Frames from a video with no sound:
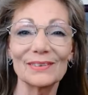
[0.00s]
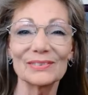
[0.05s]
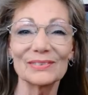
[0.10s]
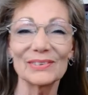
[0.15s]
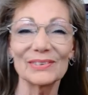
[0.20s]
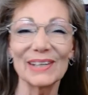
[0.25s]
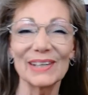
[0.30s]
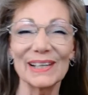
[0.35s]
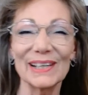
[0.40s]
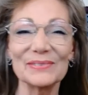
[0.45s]

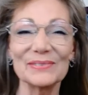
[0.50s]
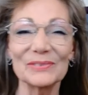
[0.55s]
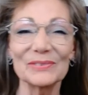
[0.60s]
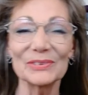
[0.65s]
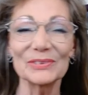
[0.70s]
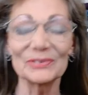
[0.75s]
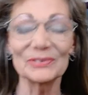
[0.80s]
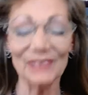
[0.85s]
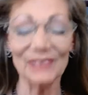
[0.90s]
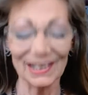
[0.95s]
red
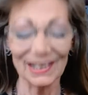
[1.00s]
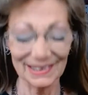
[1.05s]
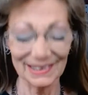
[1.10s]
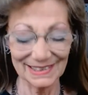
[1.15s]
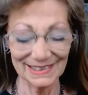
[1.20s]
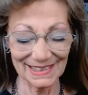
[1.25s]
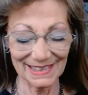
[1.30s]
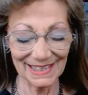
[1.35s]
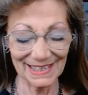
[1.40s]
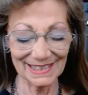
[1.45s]
for
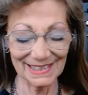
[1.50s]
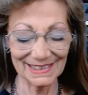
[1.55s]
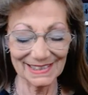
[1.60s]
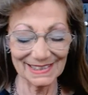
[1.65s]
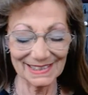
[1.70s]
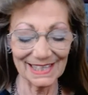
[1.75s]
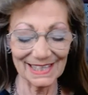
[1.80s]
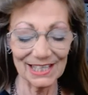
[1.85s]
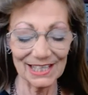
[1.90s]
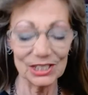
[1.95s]
Valentine's
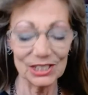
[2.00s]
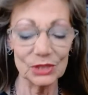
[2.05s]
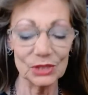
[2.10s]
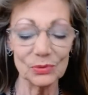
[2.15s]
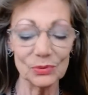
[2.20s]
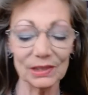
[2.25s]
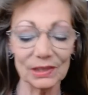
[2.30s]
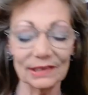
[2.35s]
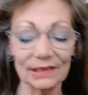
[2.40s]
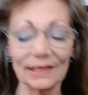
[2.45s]
Day, you
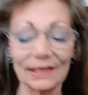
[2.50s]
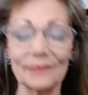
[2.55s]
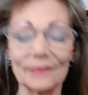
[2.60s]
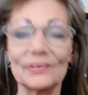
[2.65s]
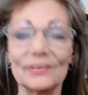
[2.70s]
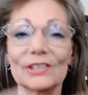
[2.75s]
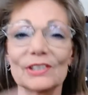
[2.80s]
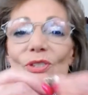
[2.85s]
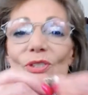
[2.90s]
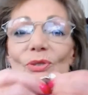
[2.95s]
will love
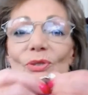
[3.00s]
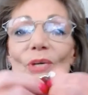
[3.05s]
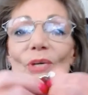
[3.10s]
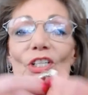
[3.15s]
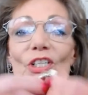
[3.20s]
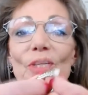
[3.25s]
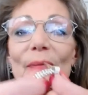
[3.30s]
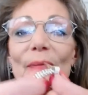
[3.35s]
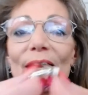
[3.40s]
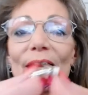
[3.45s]
this
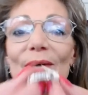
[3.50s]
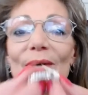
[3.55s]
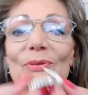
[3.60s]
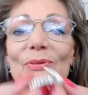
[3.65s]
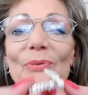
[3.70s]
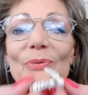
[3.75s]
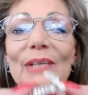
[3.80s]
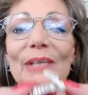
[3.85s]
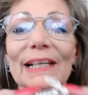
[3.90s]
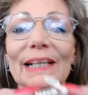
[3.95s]
stretchy band
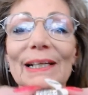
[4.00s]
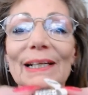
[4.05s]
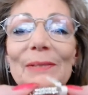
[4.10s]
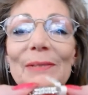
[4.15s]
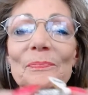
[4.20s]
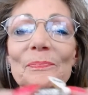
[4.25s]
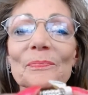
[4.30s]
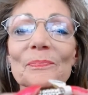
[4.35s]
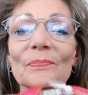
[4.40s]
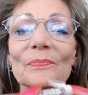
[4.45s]
ring
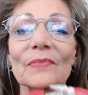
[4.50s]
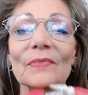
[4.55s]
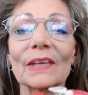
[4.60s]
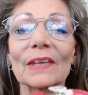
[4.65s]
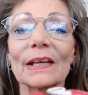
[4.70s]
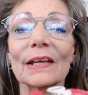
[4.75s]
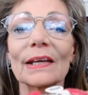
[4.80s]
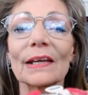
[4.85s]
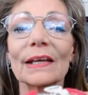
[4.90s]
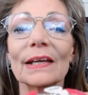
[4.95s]

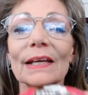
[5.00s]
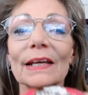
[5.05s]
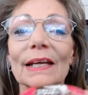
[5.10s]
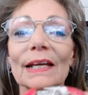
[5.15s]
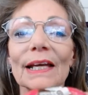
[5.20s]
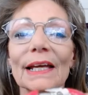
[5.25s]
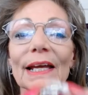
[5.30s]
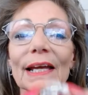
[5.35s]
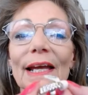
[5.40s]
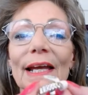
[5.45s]

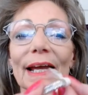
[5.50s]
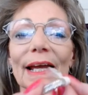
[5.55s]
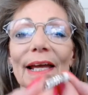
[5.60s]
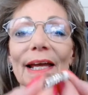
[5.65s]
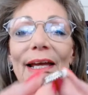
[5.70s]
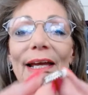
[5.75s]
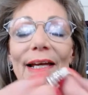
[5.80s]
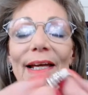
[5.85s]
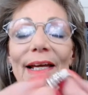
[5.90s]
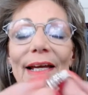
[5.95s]

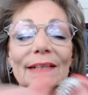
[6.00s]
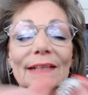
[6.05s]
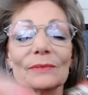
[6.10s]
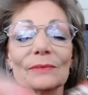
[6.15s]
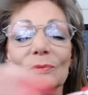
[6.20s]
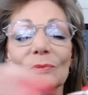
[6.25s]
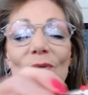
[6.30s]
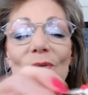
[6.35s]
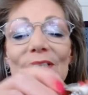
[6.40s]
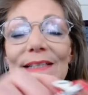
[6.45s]
and
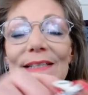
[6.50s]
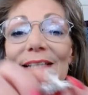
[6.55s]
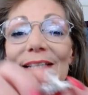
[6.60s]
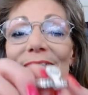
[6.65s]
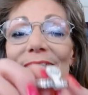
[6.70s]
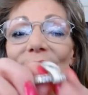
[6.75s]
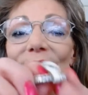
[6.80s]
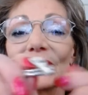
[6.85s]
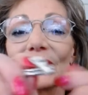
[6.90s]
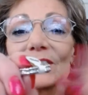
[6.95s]
one
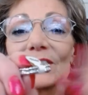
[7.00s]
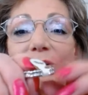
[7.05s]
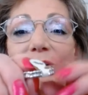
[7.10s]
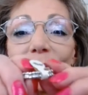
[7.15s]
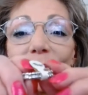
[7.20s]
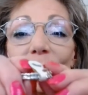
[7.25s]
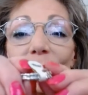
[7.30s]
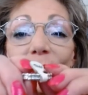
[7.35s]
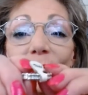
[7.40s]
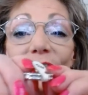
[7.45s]
size fits
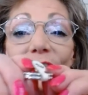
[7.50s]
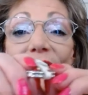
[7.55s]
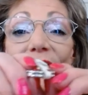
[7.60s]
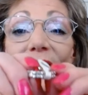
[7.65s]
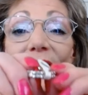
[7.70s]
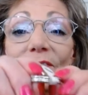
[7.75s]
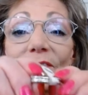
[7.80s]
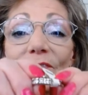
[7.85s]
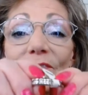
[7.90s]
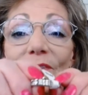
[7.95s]
almost
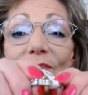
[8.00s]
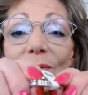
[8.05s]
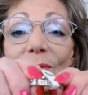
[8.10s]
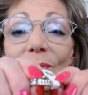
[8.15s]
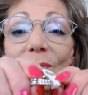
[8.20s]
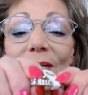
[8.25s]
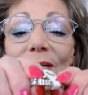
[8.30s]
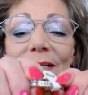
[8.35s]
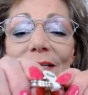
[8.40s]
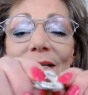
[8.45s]

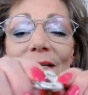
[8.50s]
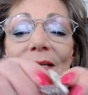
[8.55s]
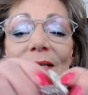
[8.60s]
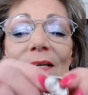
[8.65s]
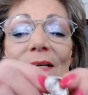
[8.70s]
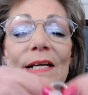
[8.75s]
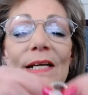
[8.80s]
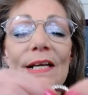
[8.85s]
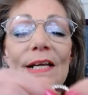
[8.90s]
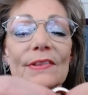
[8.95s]
everyone.
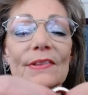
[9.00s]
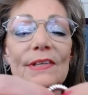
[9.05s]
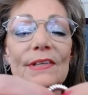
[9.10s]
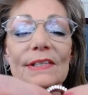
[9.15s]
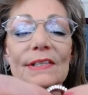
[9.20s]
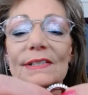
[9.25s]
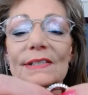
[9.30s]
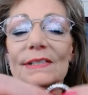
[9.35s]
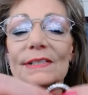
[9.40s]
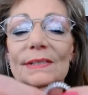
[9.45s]

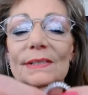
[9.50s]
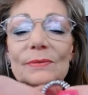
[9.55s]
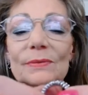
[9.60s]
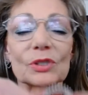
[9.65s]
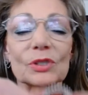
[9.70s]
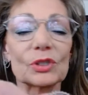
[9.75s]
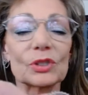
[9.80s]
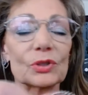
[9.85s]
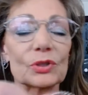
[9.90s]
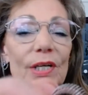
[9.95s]
This is
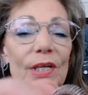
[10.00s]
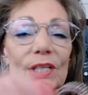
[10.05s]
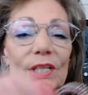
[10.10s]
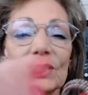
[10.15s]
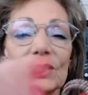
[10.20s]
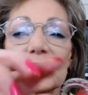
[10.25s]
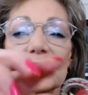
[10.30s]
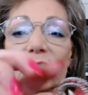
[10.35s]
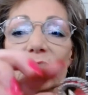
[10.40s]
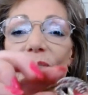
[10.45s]
straight
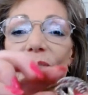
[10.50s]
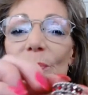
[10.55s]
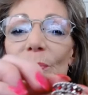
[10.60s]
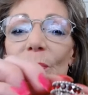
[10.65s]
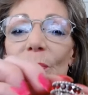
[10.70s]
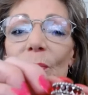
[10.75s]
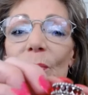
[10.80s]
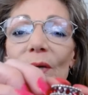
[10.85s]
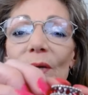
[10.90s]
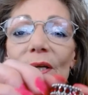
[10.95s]
and to the
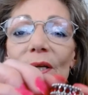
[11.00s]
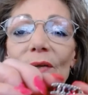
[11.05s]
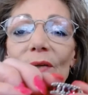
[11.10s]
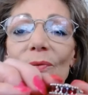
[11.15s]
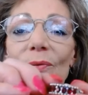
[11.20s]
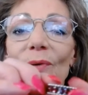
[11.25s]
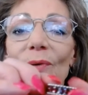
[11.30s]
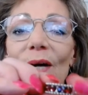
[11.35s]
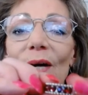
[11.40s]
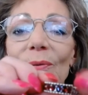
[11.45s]
point,
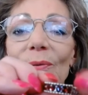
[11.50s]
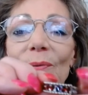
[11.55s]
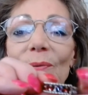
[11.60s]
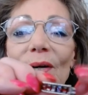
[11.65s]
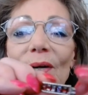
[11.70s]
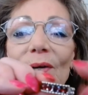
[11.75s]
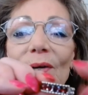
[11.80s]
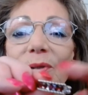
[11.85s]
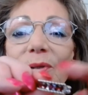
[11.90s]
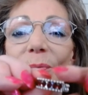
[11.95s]
right
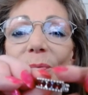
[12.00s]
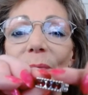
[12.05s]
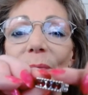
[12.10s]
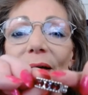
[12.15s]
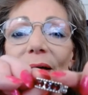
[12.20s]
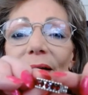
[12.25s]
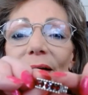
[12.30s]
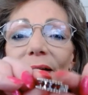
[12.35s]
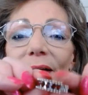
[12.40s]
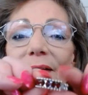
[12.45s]
around the
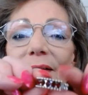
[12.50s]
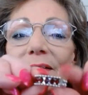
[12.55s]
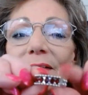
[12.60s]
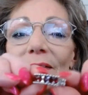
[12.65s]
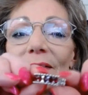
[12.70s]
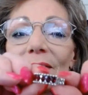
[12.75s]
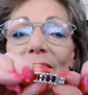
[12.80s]
band,